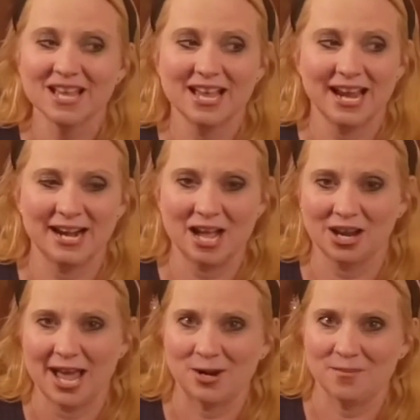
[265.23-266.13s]
And I
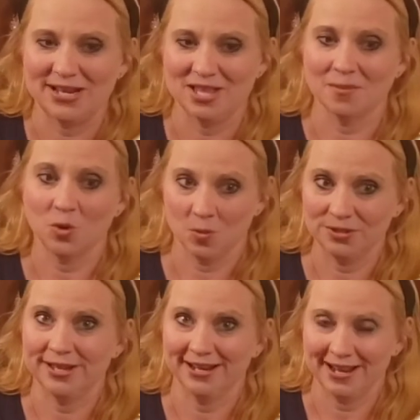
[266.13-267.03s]
kind of made that
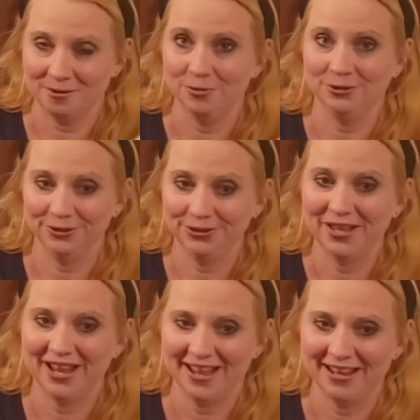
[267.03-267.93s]
promise, like I will do
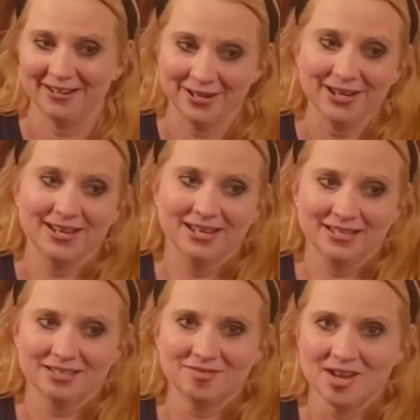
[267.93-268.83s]
that. And
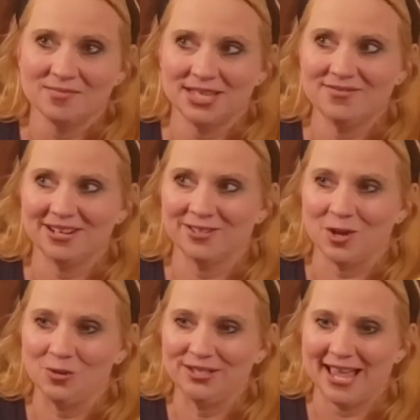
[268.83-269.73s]
sometimes, even as
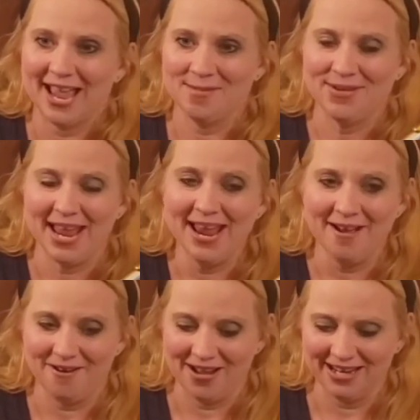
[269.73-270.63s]
old as I am
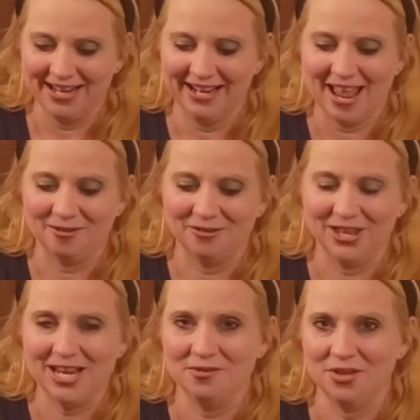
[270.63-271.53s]
now, I get it out and
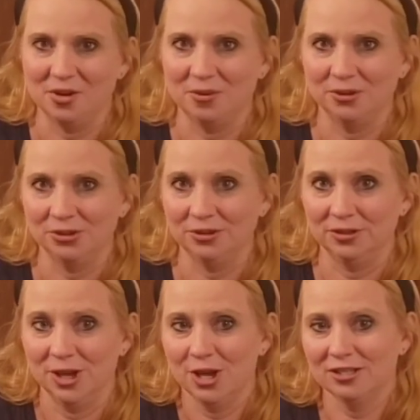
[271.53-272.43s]
think of that person.
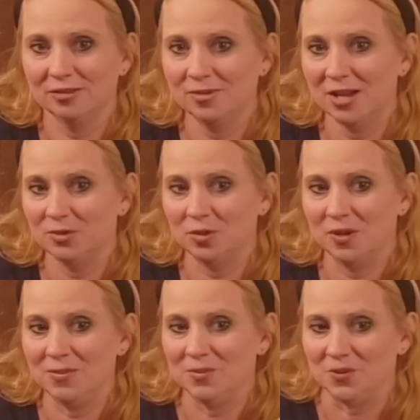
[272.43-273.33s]
Sometimes that
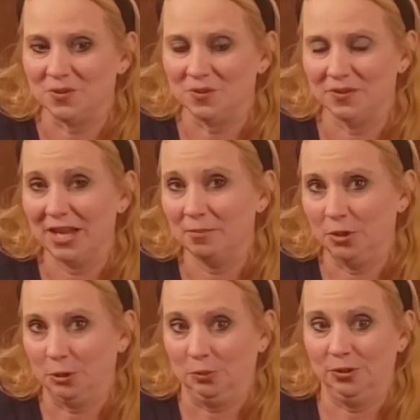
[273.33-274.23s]

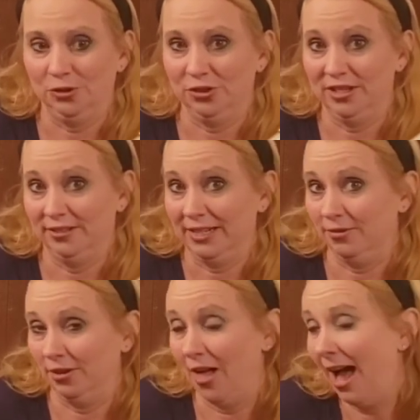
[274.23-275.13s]
particular person isn't even
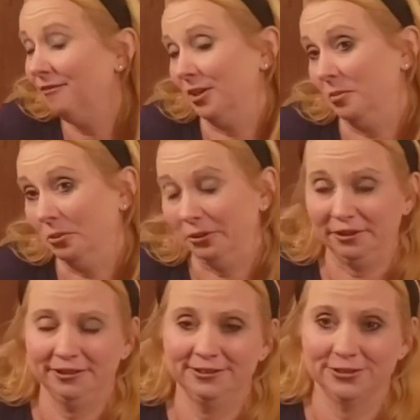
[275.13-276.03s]
alive anymore.
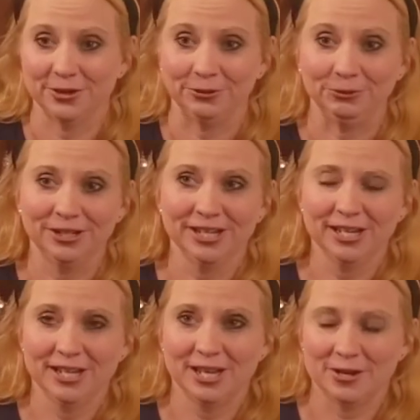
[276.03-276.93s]
So
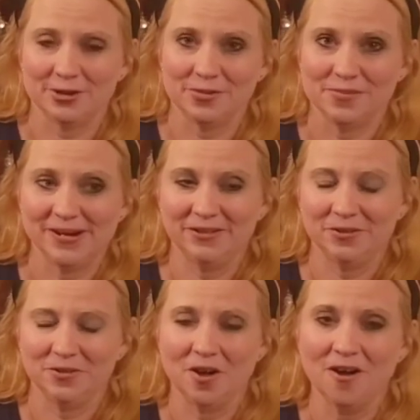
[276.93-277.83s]
it means a
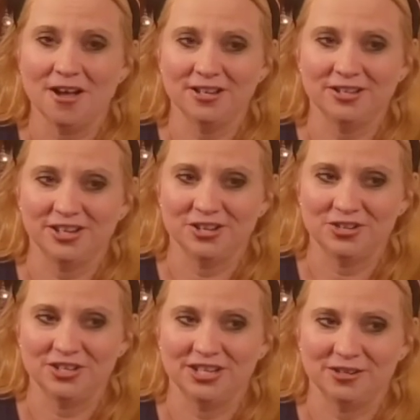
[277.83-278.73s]
lot that you
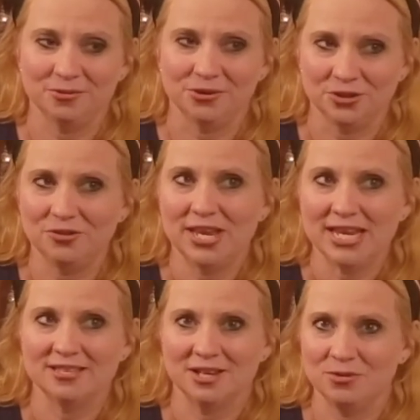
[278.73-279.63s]
think
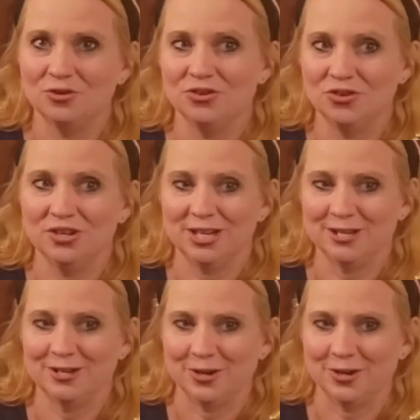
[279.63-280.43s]
of them, you're doing it,